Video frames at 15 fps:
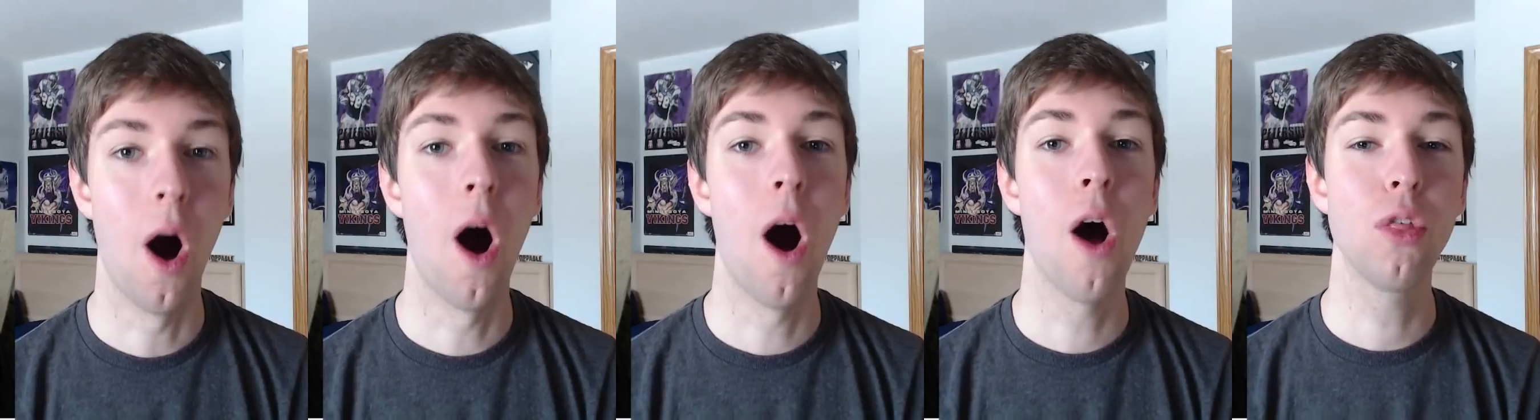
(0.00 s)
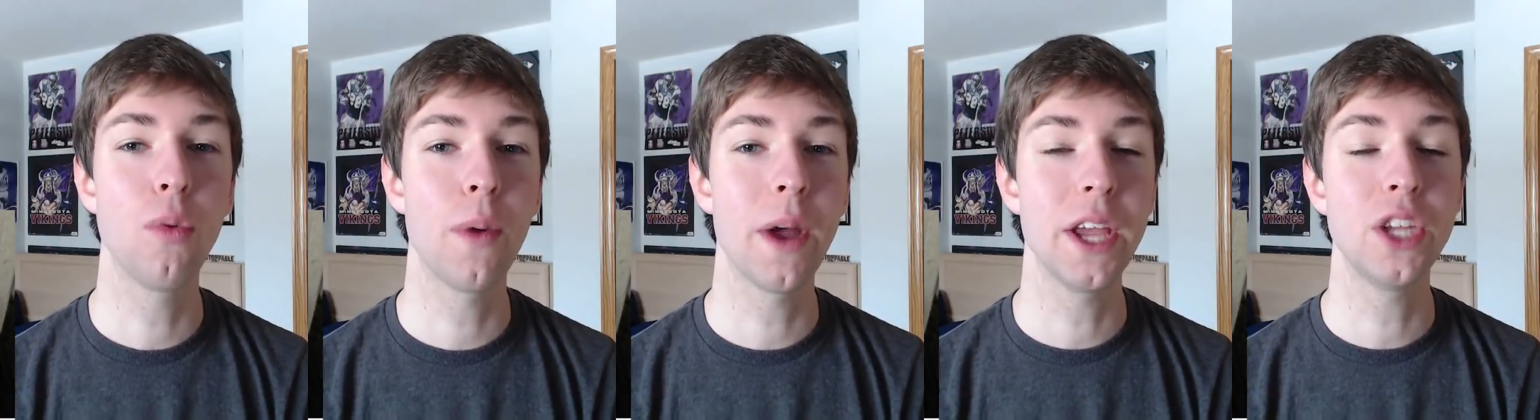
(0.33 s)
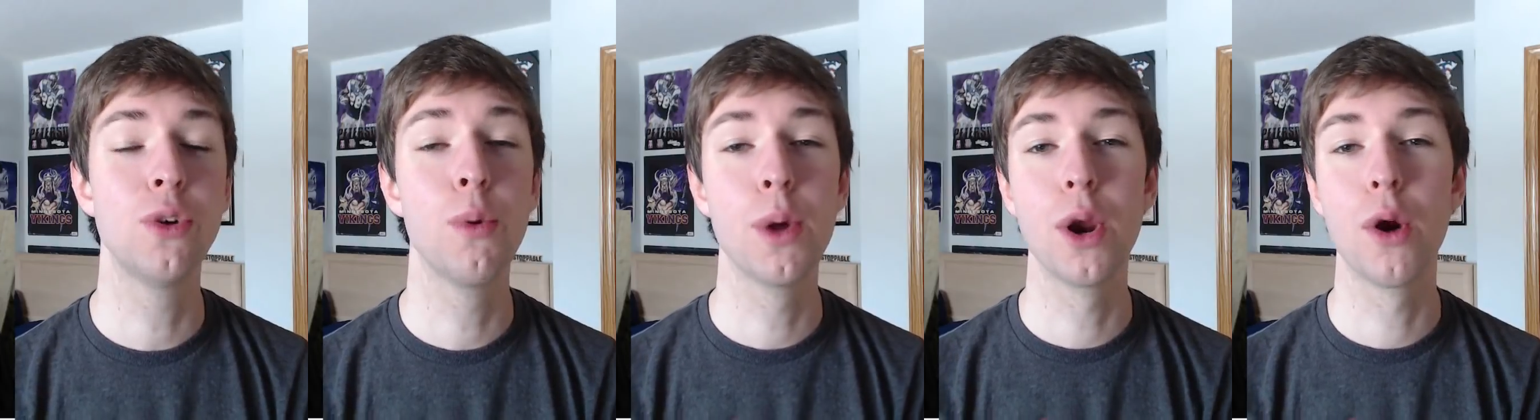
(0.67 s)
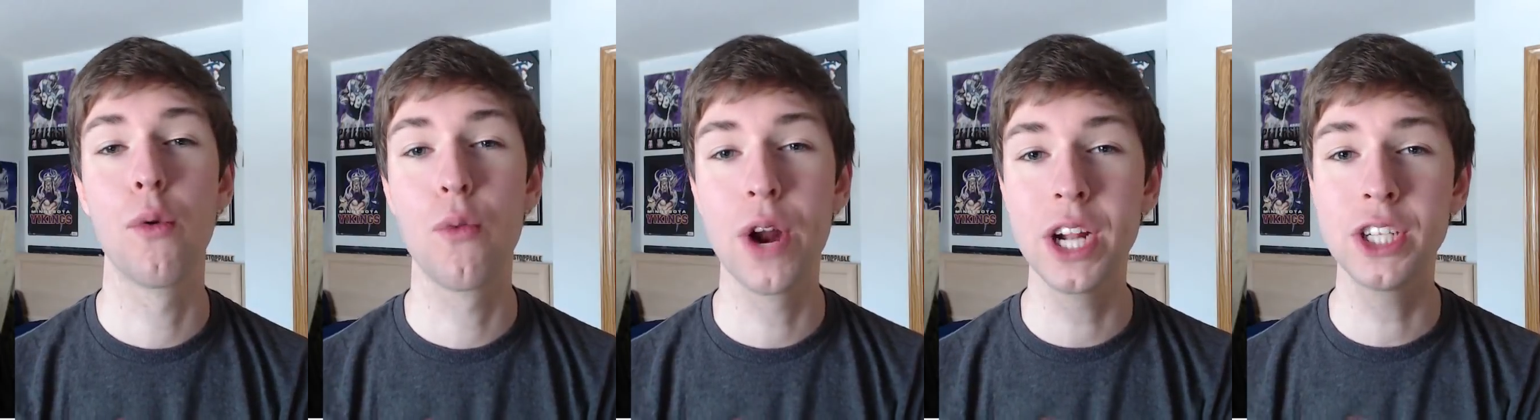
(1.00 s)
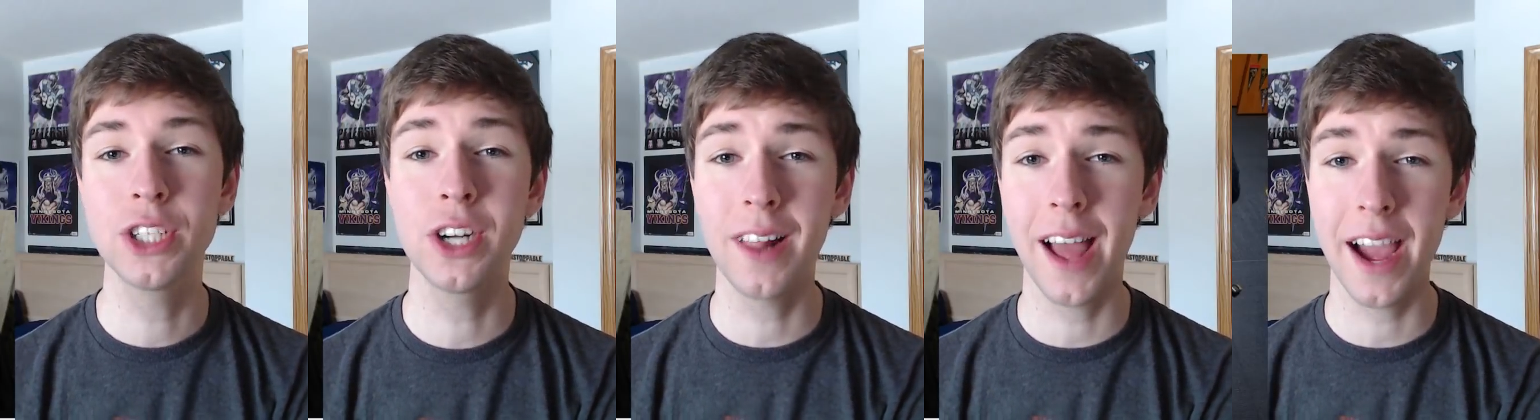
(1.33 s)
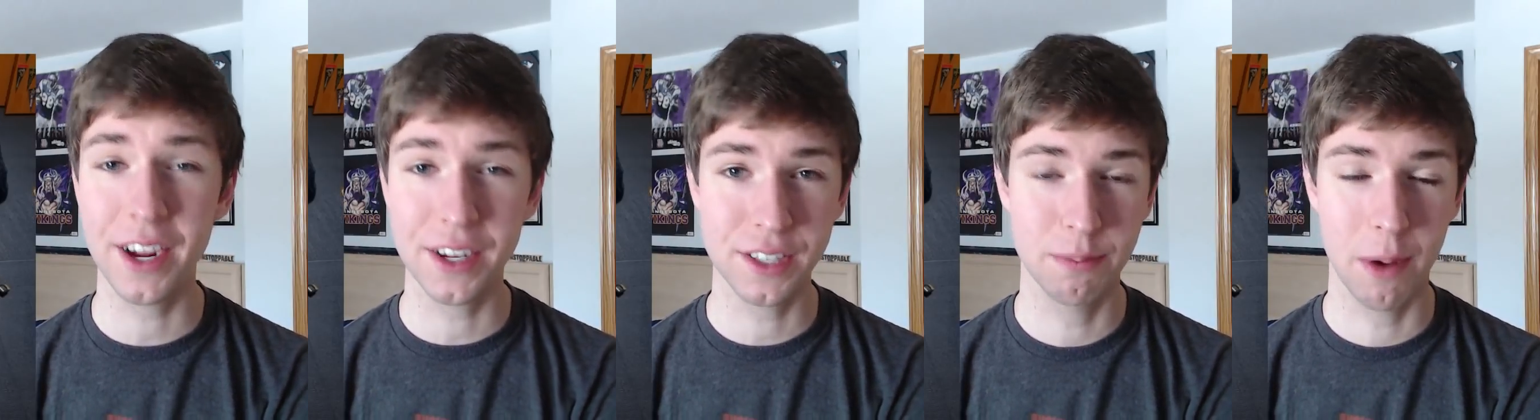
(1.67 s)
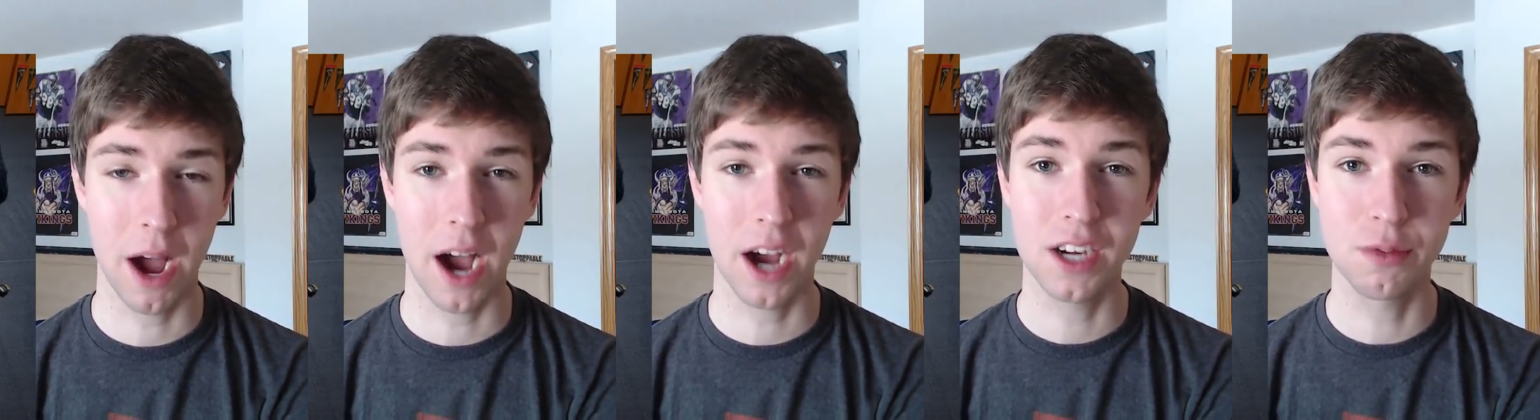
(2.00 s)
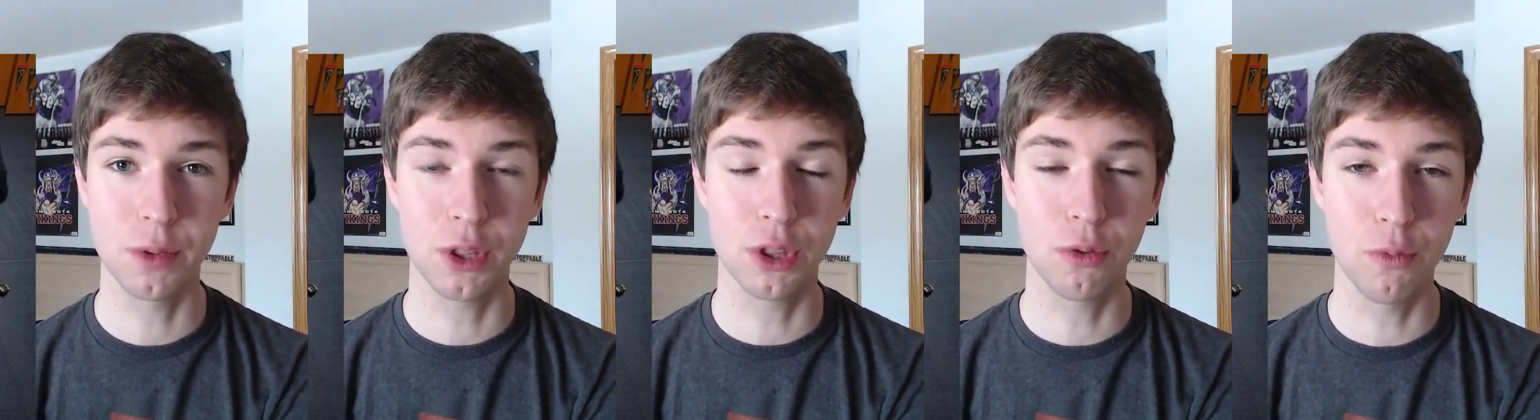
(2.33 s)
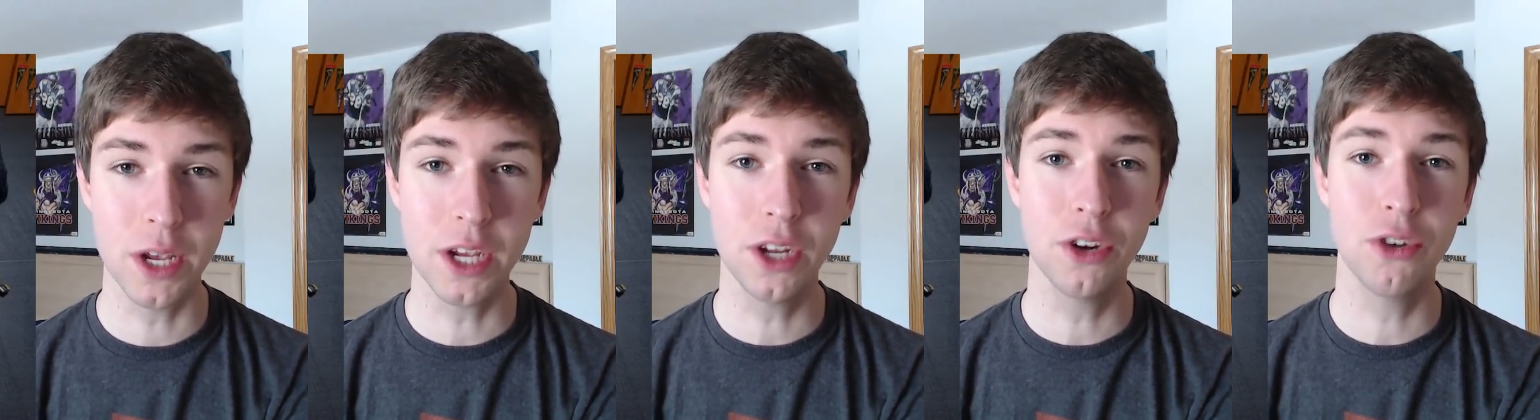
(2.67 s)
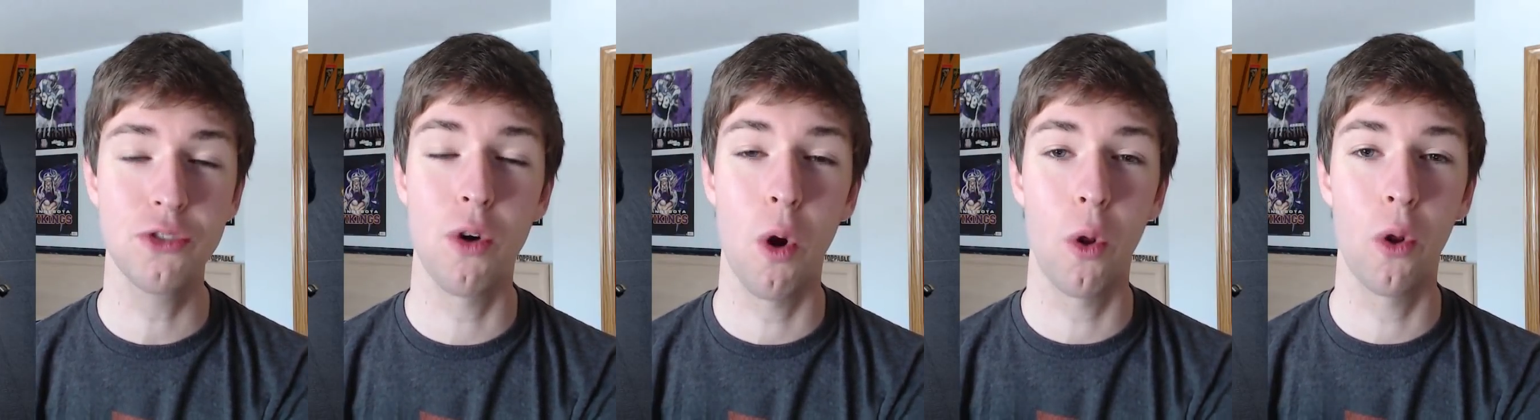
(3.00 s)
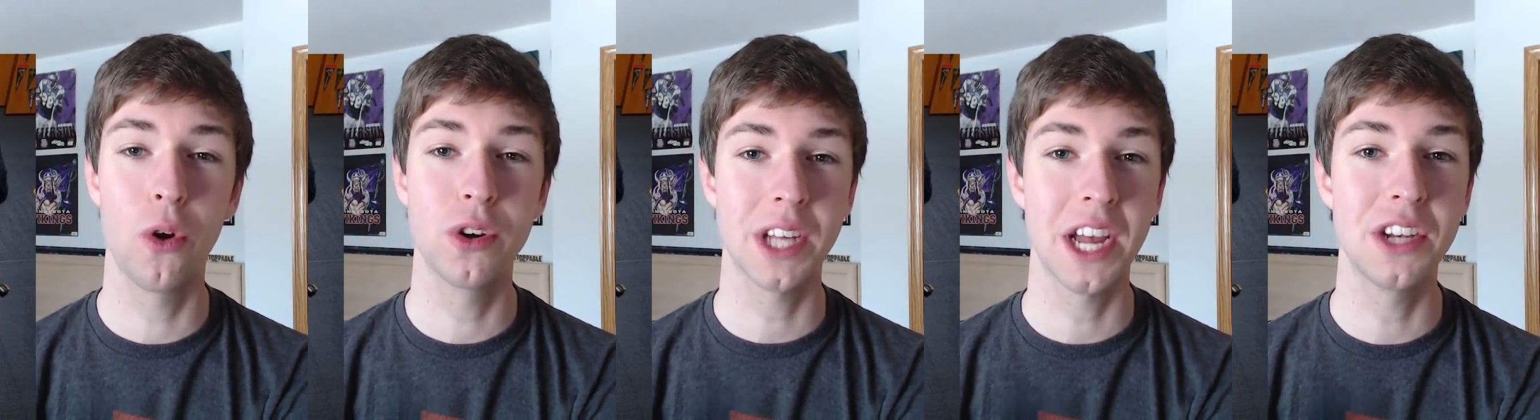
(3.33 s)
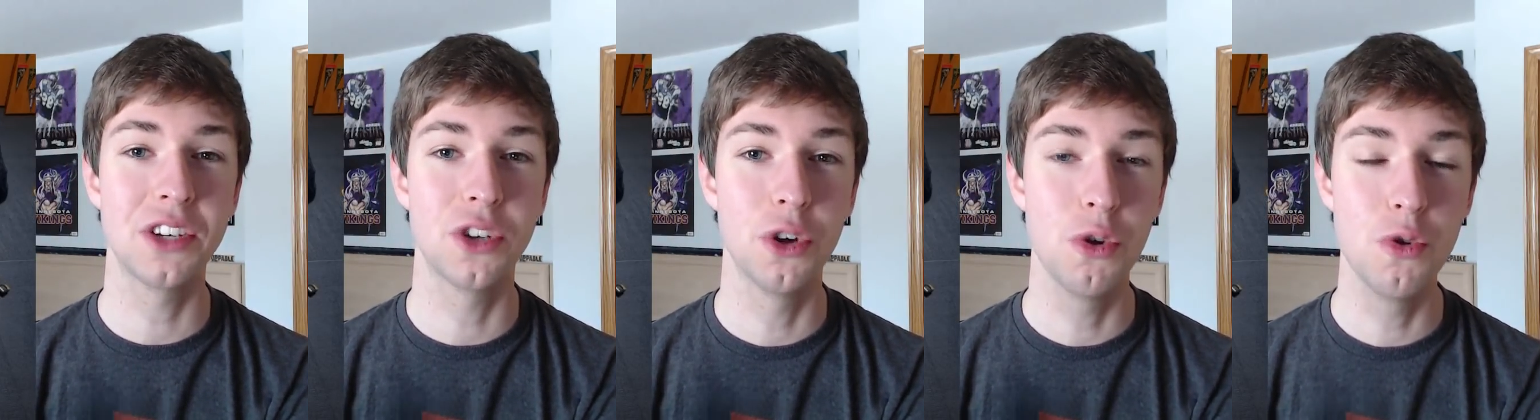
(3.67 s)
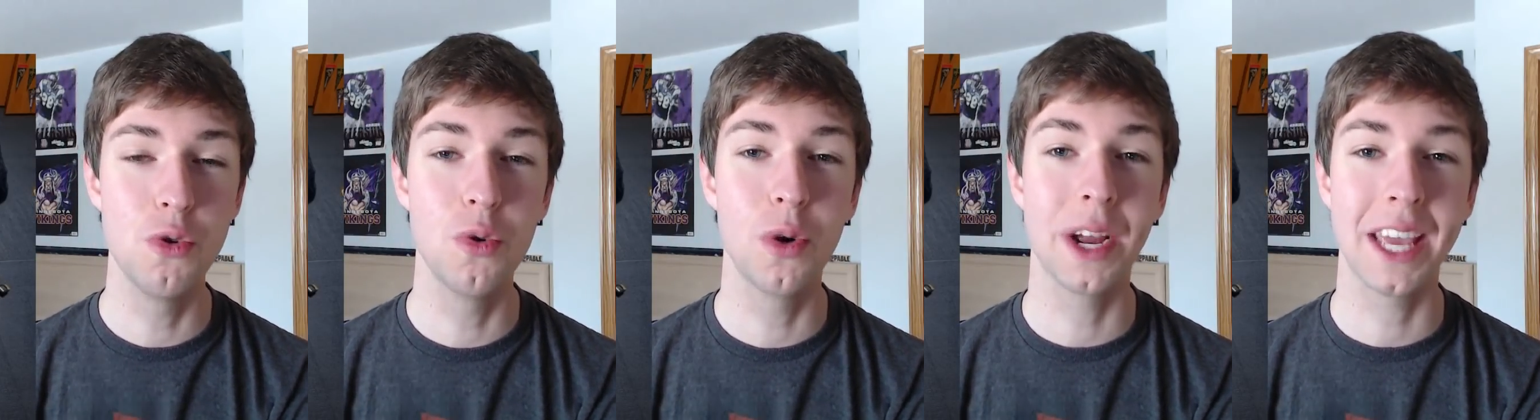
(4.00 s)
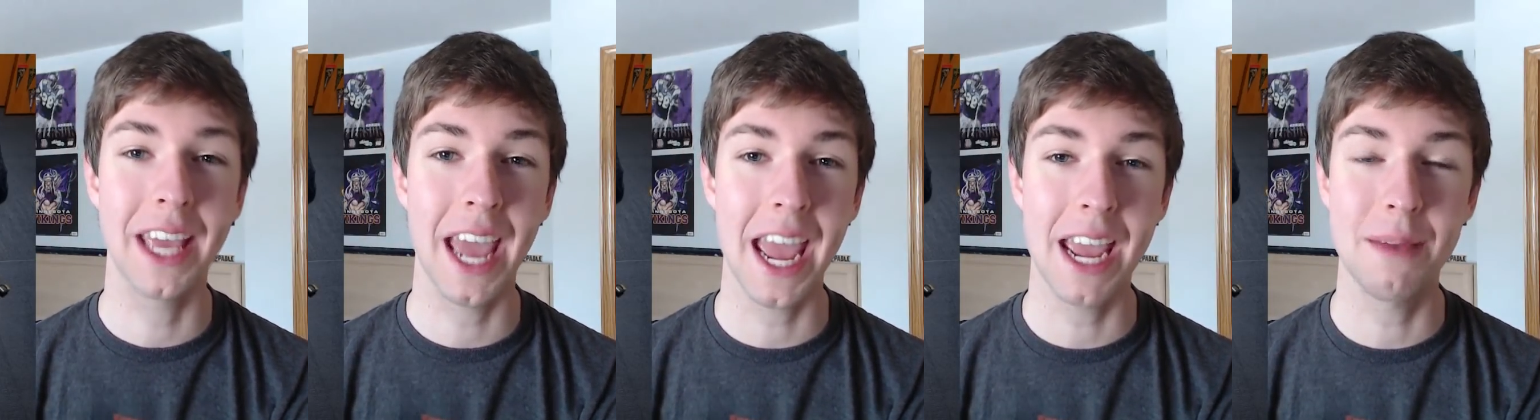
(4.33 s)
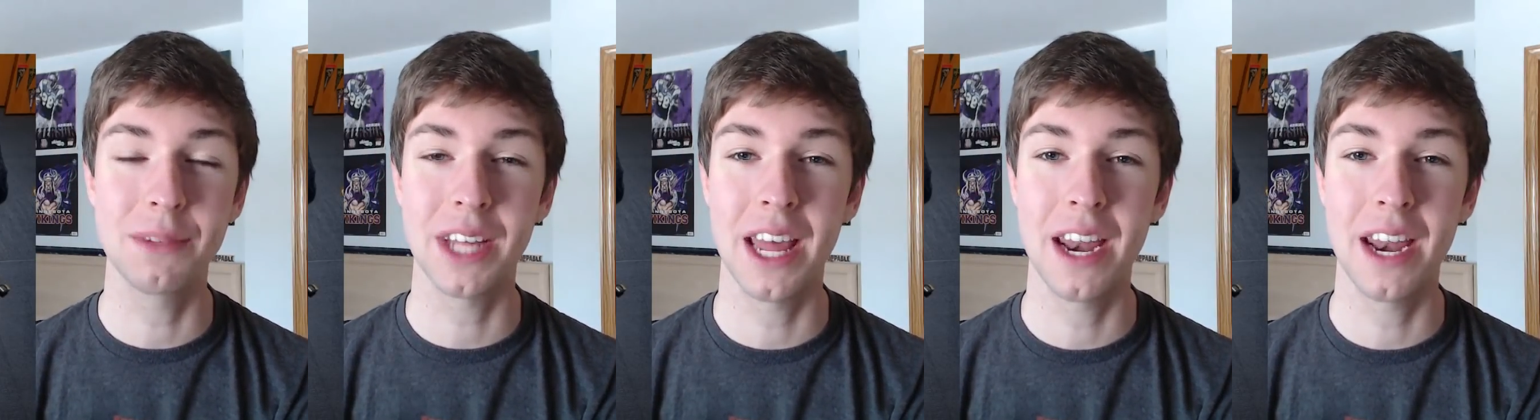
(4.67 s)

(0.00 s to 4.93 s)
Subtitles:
all the way to an original Xbox with 3 controllers and 2 games.